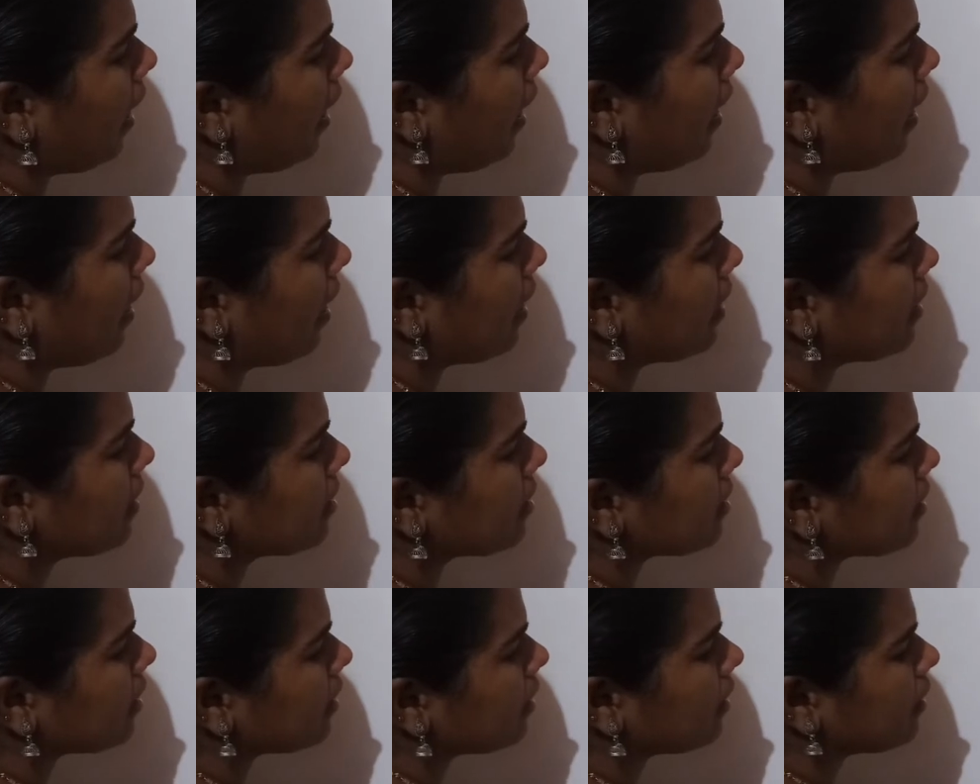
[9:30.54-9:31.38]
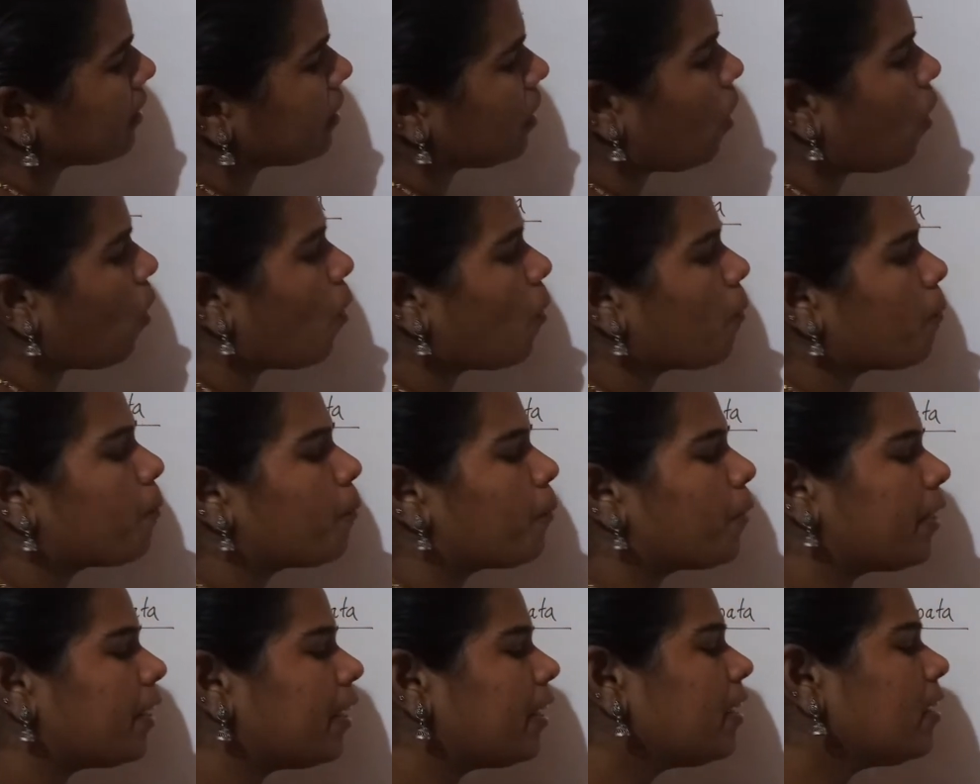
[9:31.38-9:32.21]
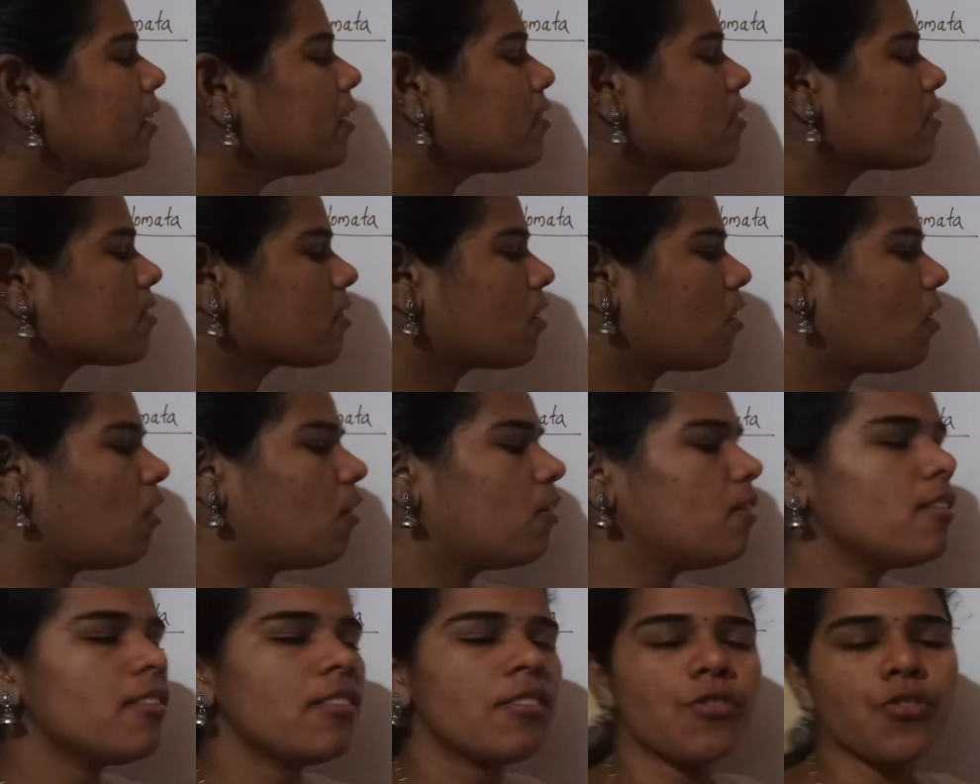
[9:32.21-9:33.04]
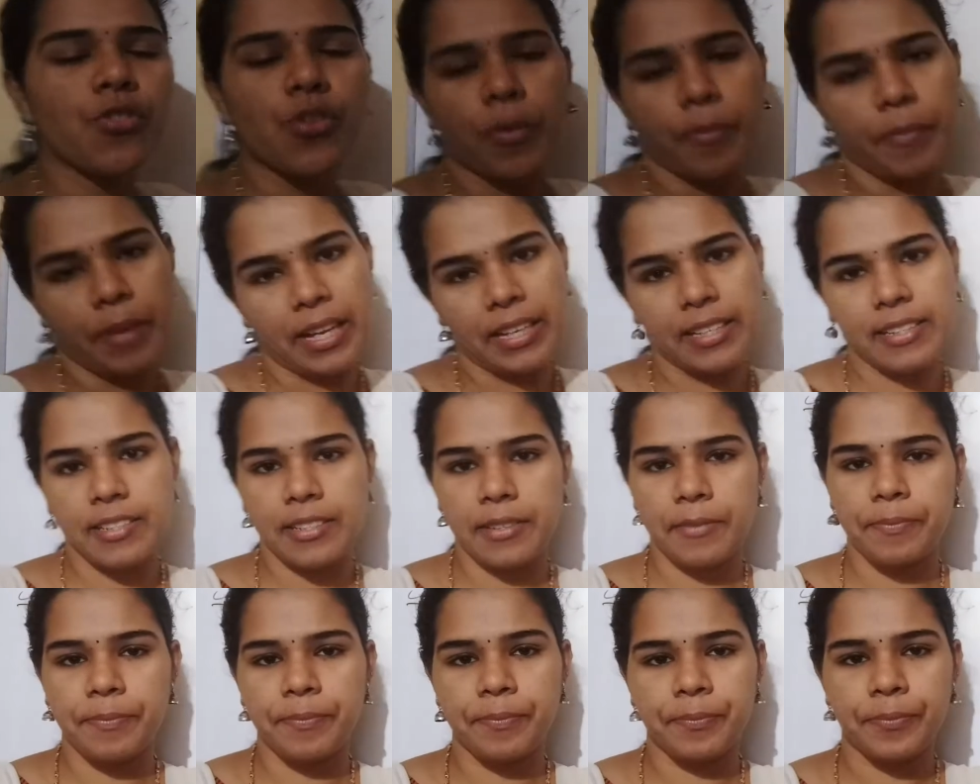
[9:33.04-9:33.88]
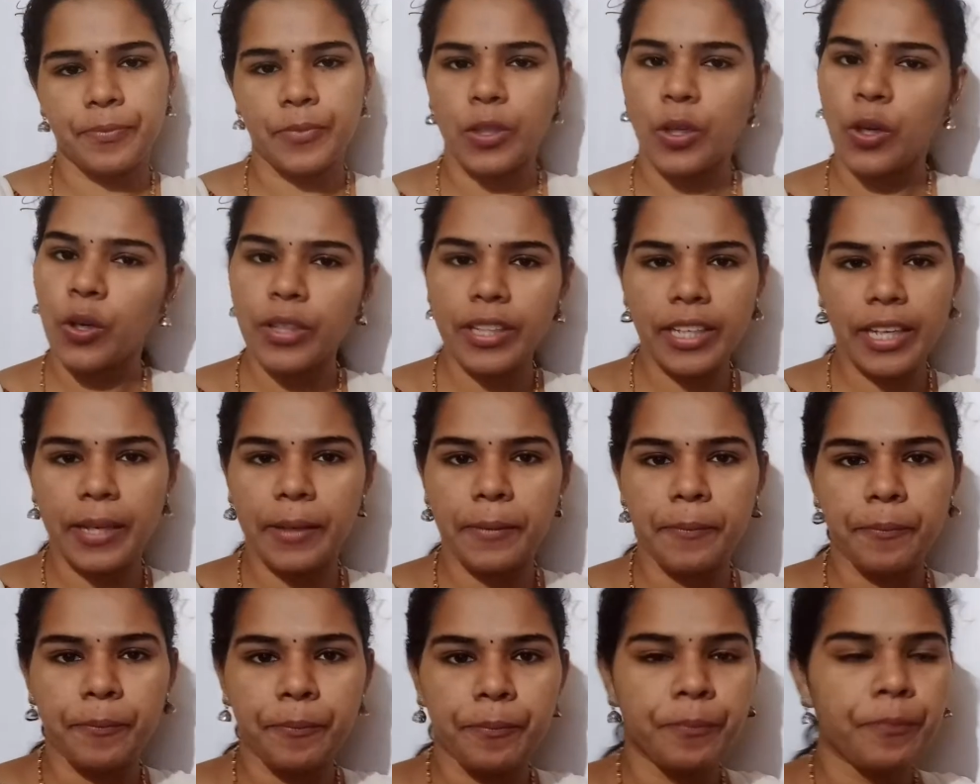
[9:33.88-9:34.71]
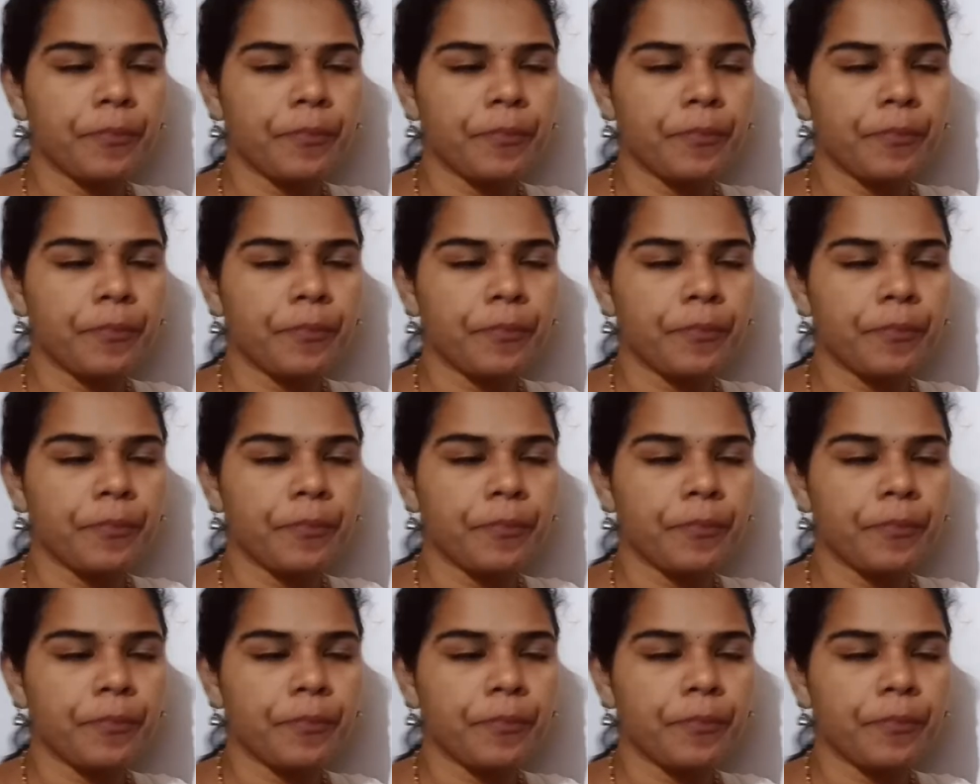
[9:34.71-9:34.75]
and the opening is called stomata. Okay,